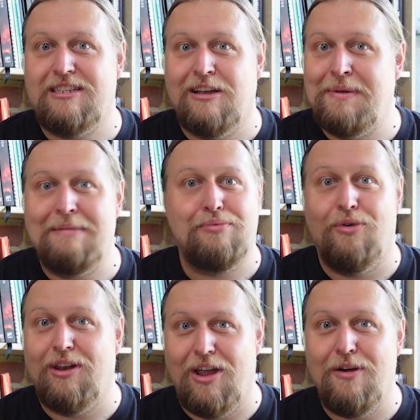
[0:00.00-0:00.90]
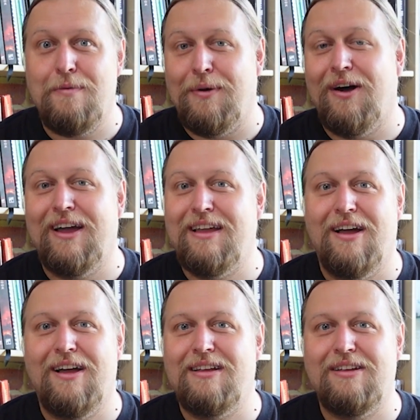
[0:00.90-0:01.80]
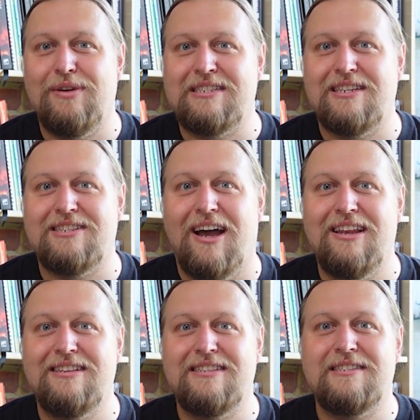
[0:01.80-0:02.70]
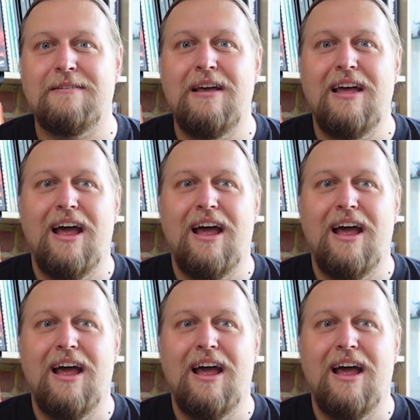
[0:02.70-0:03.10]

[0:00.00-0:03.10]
until being brought low by Inquisitor Silence.